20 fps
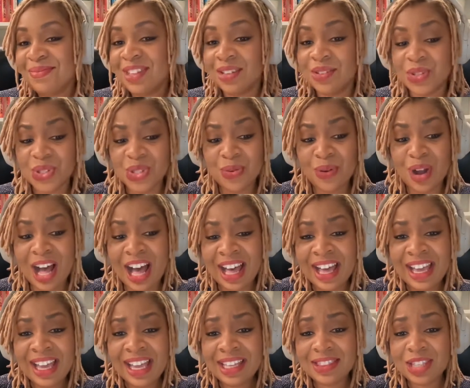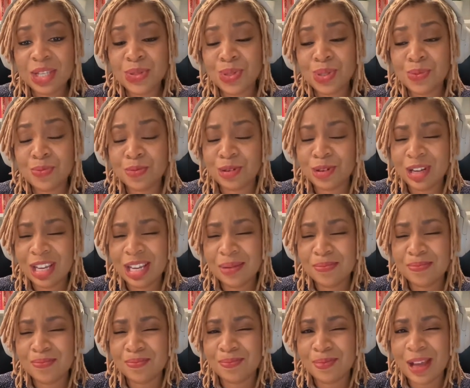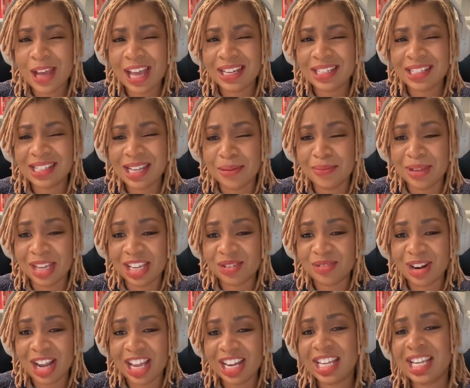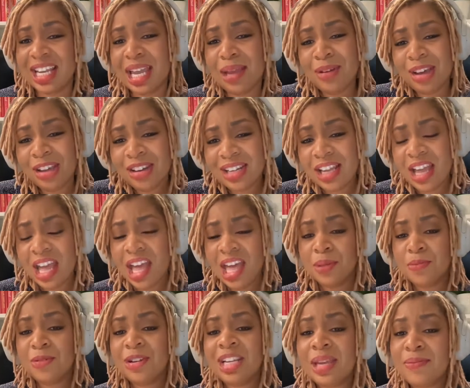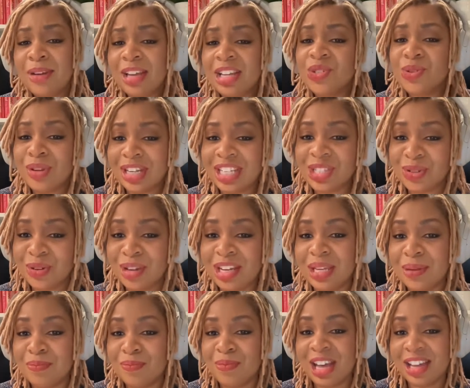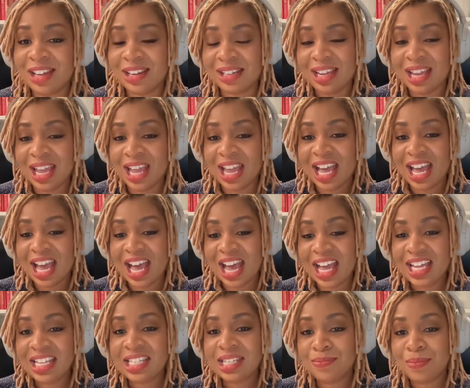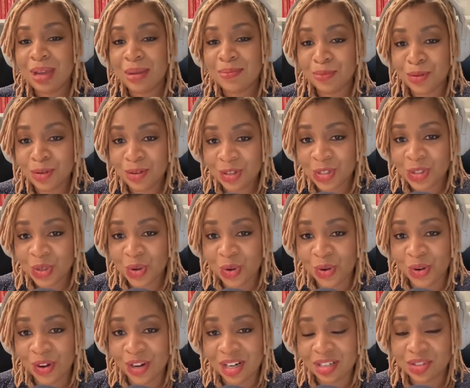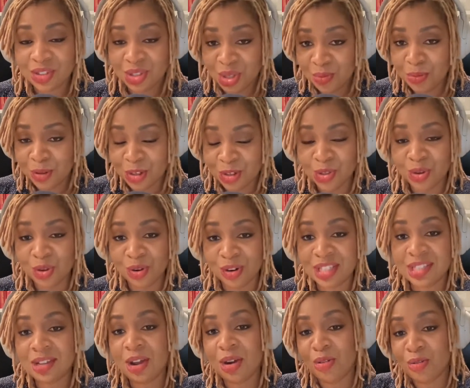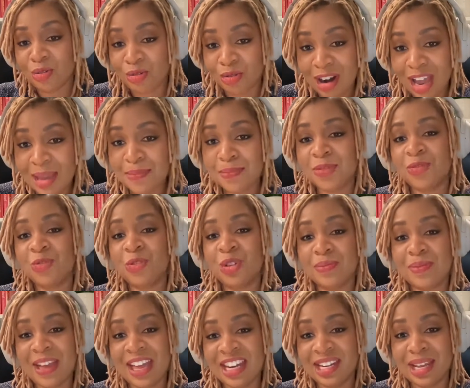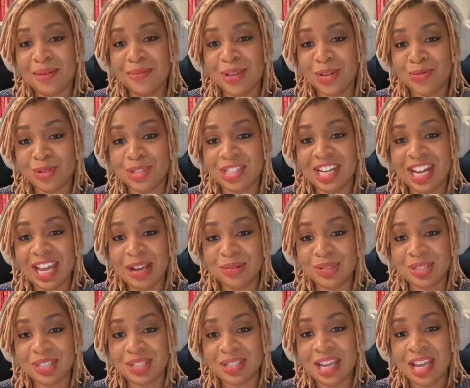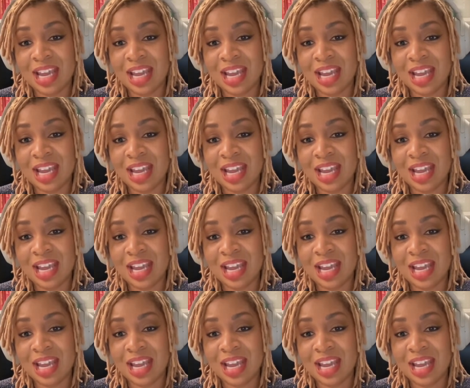So I this was pre pandemic, right? It came out book came out in 2020, but I did my book tour, two book tours right before the pandemic was announced.